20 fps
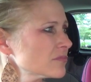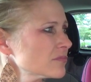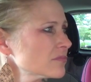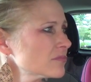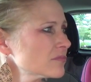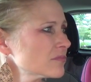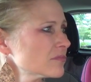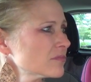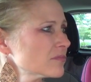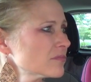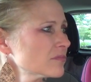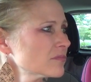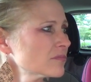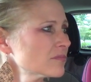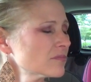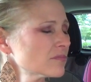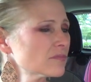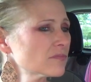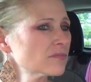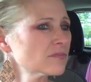
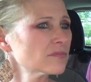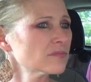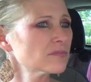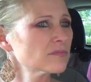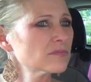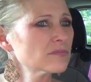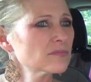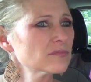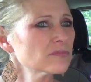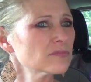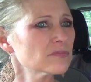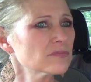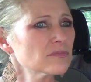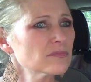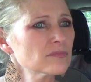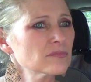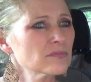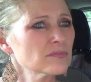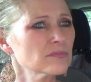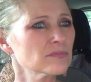
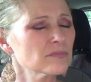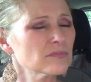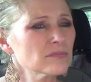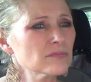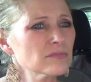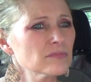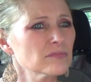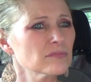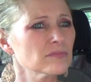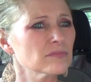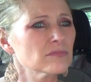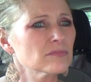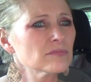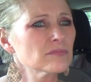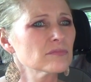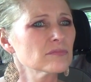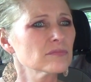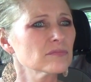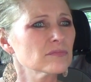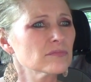
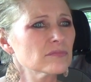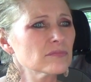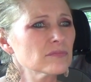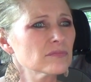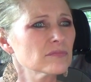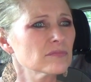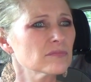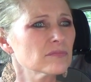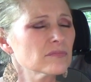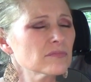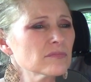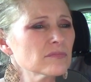No words are spoken by the person on screen.